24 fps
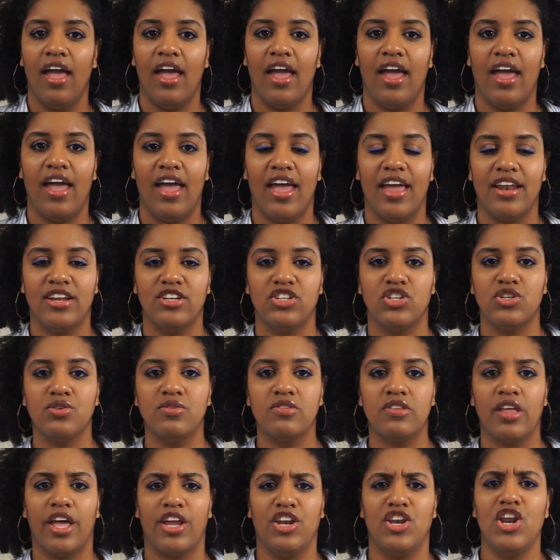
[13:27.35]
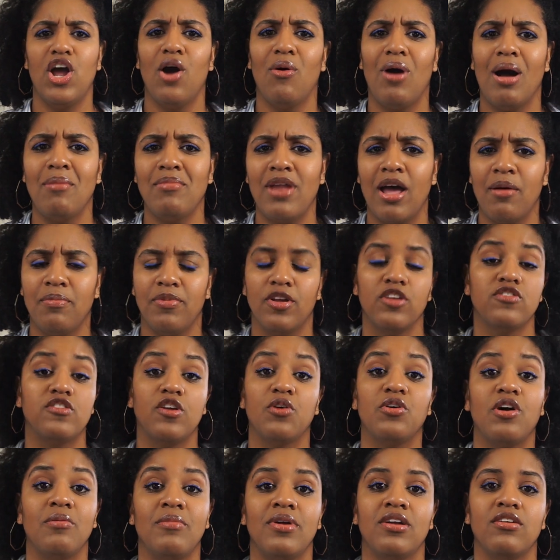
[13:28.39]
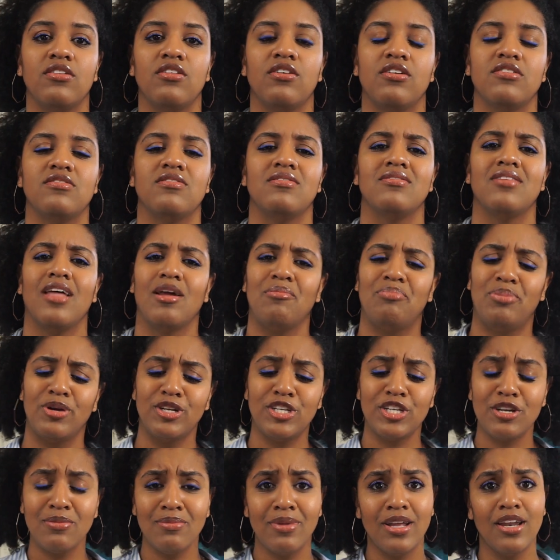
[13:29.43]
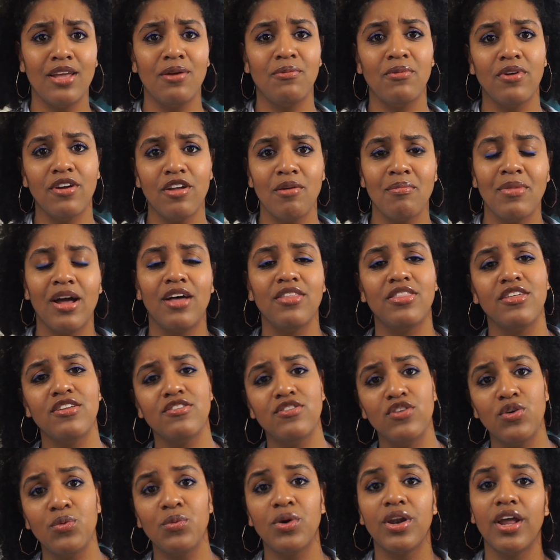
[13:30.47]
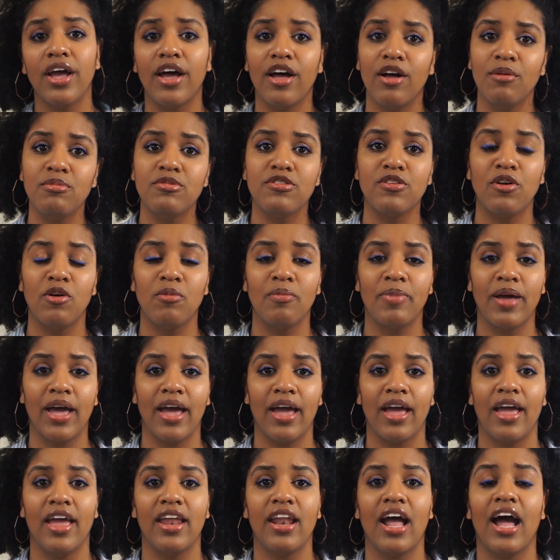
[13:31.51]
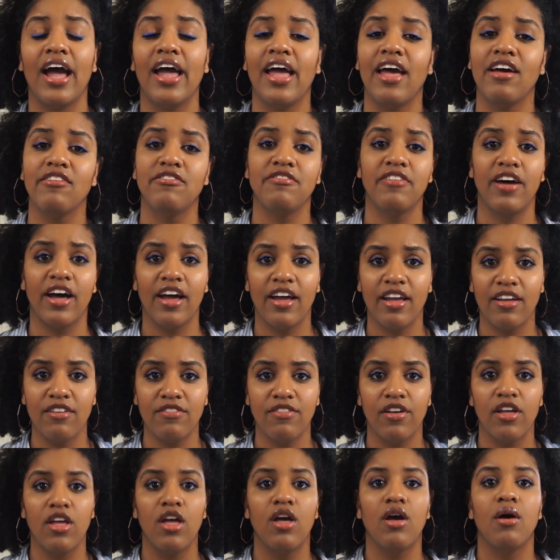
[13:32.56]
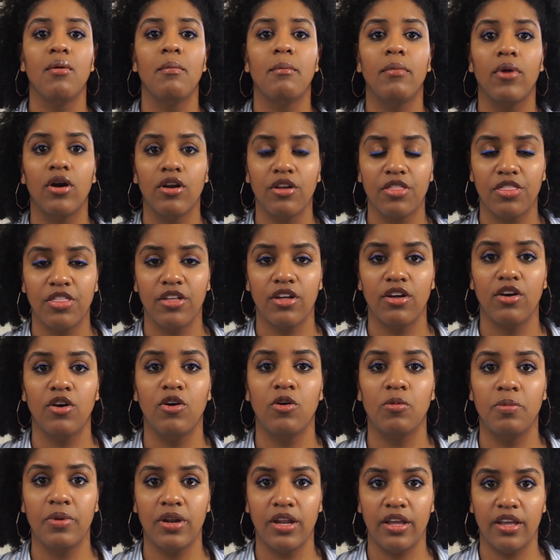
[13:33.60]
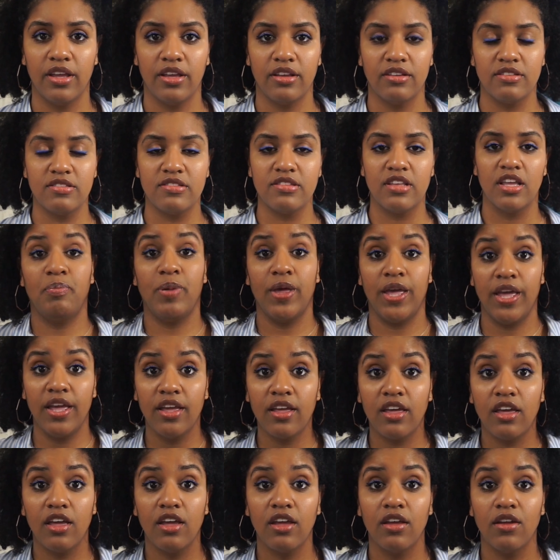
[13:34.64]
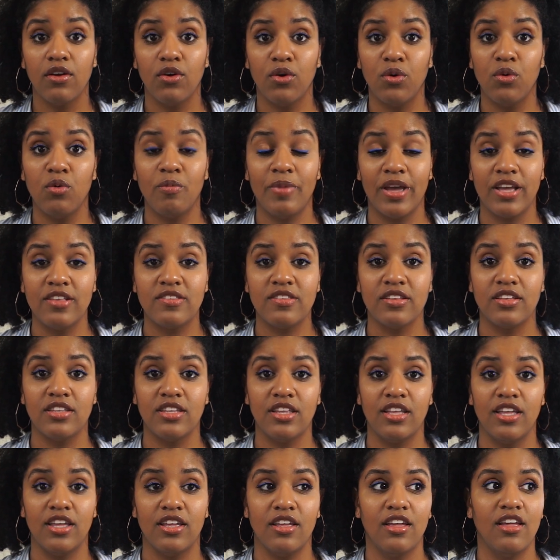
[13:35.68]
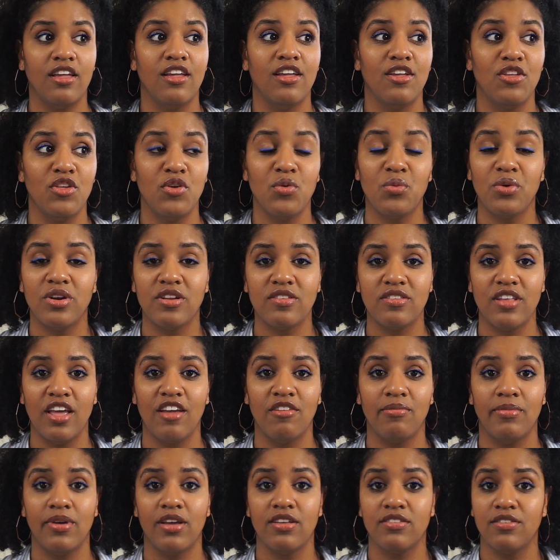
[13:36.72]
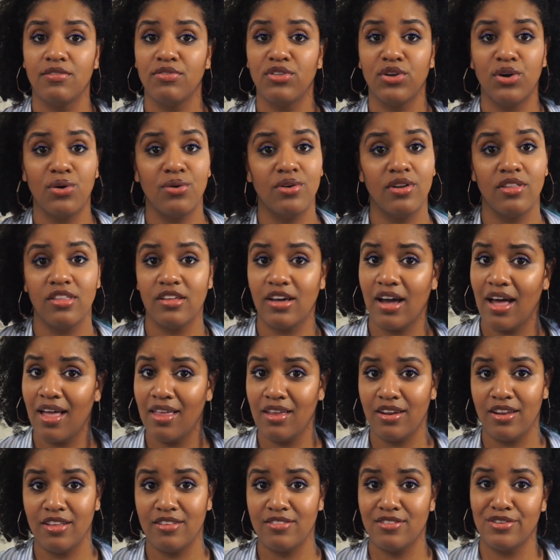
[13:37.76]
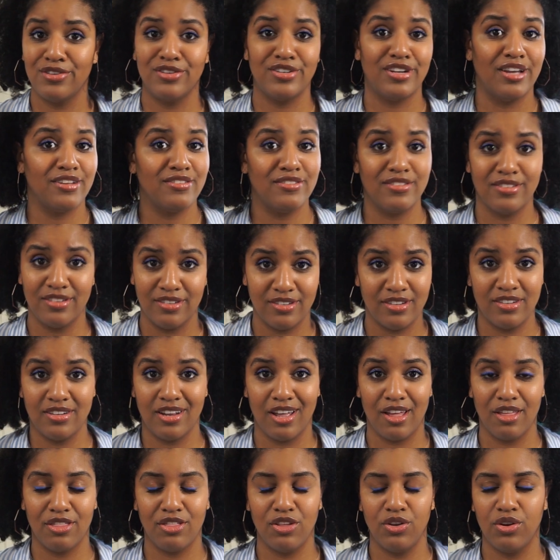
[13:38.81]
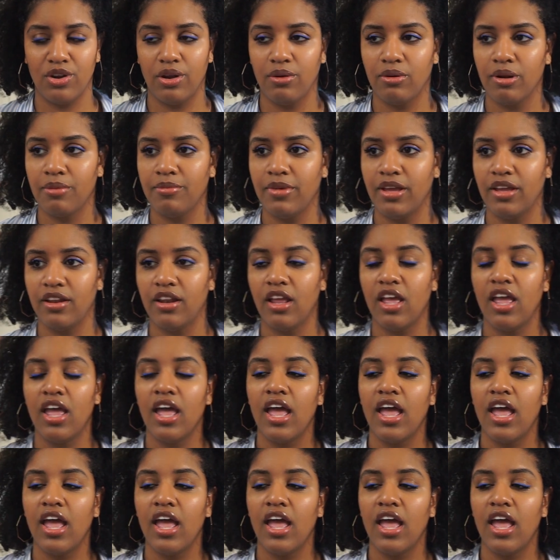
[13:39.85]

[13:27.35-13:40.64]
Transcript: And June's like, no, I'm not. So Commander Lawrence is like, put your money where your mouth is. You want to help so bad. I have 5 Martha openings. Pick who basically you want to save, because if they're going to the colonies, they're destined to death. You know what I mean?